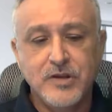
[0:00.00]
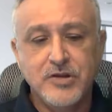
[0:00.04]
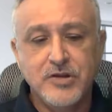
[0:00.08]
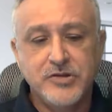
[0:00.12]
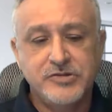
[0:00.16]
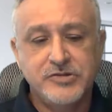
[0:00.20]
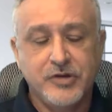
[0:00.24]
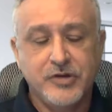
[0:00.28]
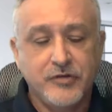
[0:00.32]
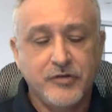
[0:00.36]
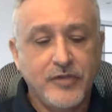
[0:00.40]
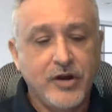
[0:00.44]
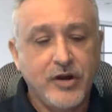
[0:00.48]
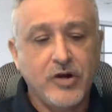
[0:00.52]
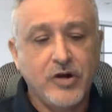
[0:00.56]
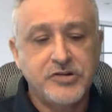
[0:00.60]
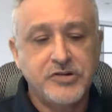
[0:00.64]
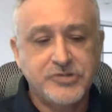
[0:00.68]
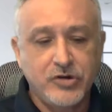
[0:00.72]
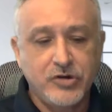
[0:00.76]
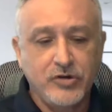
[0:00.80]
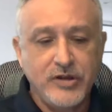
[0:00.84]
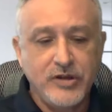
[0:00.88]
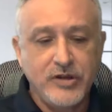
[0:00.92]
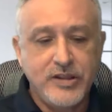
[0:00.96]
So there are
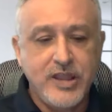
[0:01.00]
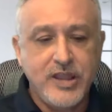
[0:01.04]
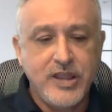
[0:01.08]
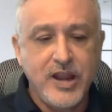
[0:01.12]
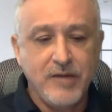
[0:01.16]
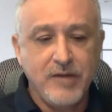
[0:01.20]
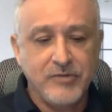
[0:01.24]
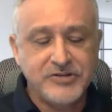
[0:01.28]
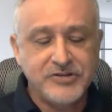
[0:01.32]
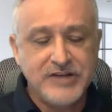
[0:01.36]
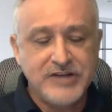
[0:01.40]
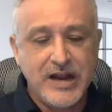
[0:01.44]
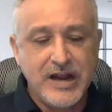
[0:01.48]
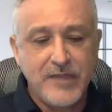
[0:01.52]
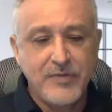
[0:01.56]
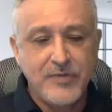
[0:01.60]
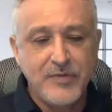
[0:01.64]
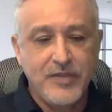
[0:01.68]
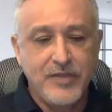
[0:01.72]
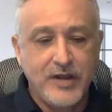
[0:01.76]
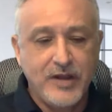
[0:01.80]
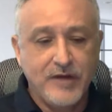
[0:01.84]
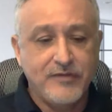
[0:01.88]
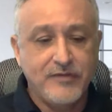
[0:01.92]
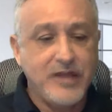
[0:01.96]
certainly cameras out there
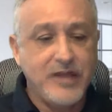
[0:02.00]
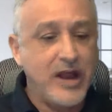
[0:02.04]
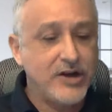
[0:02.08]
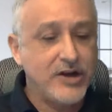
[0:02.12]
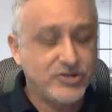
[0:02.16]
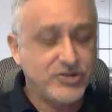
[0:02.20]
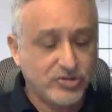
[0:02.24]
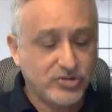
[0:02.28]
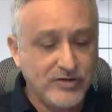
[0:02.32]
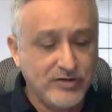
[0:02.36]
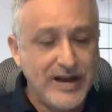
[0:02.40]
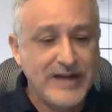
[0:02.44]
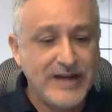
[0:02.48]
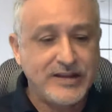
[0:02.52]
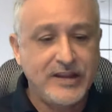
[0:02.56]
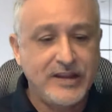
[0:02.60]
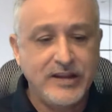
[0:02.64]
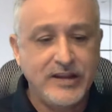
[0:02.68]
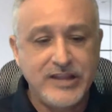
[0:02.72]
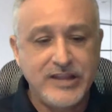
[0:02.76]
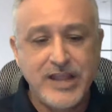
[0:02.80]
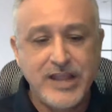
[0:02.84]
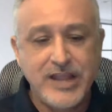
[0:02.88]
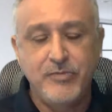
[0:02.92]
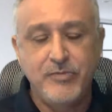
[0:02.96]
that have got
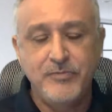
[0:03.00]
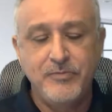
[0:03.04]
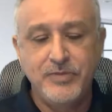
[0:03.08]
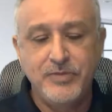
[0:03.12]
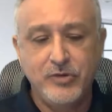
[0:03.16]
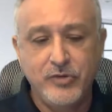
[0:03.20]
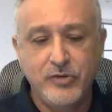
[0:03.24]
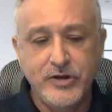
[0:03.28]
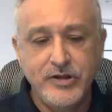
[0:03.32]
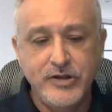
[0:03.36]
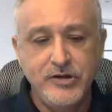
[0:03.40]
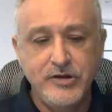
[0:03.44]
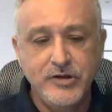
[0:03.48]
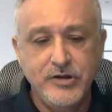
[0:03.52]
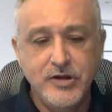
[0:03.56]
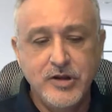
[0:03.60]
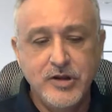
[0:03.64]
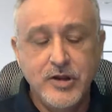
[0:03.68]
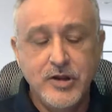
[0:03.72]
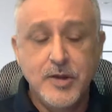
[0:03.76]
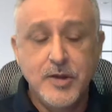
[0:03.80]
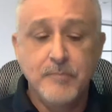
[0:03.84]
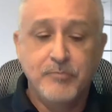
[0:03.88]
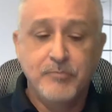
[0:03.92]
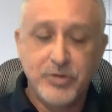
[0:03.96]
tracking capability,
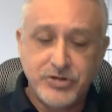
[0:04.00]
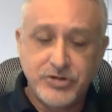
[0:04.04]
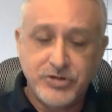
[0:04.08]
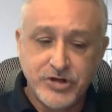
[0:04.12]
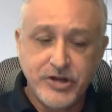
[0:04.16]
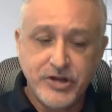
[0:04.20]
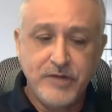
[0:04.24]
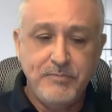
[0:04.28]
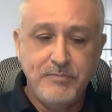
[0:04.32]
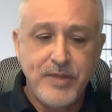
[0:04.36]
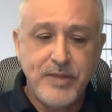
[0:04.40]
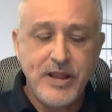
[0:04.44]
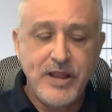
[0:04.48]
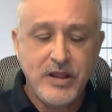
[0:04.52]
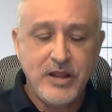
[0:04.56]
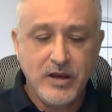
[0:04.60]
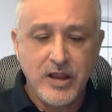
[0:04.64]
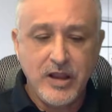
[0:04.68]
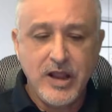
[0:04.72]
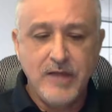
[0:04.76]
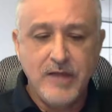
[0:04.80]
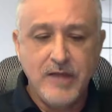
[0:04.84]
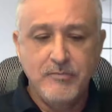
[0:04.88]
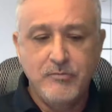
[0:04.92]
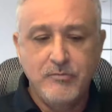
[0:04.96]
but you're going to pay a
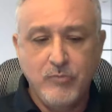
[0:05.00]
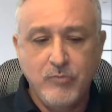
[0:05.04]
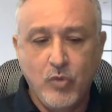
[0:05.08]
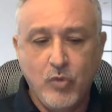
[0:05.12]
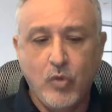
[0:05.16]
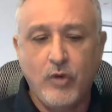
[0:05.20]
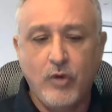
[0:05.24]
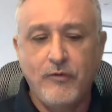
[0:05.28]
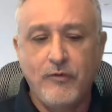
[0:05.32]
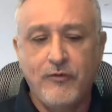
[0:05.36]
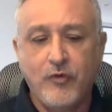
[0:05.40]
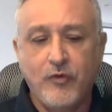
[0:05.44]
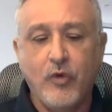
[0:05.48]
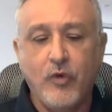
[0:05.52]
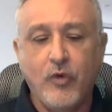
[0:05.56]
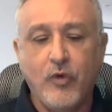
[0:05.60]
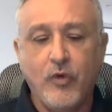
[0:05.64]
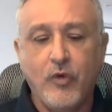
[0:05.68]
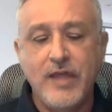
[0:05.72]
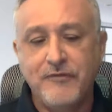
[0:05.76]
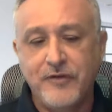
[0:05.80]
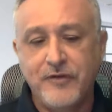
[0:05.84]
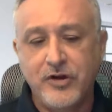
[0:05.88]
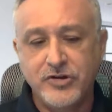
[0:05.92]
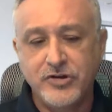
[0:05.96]
lot more for
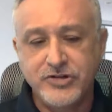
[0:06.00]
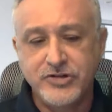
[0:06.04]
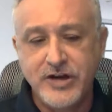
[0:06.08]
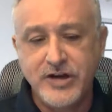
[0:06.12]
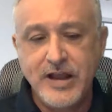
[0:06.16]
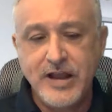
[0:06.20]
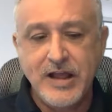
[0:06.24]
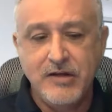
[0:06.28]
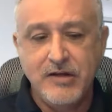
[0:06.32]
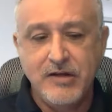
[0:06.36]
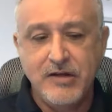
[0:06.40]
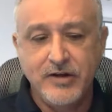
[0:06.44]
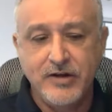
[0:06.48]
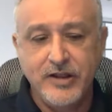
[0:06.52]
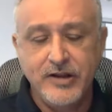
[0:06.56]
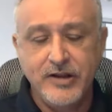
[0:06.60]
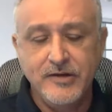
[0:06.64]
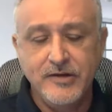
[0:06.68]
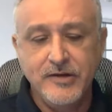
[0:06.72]
that functionality.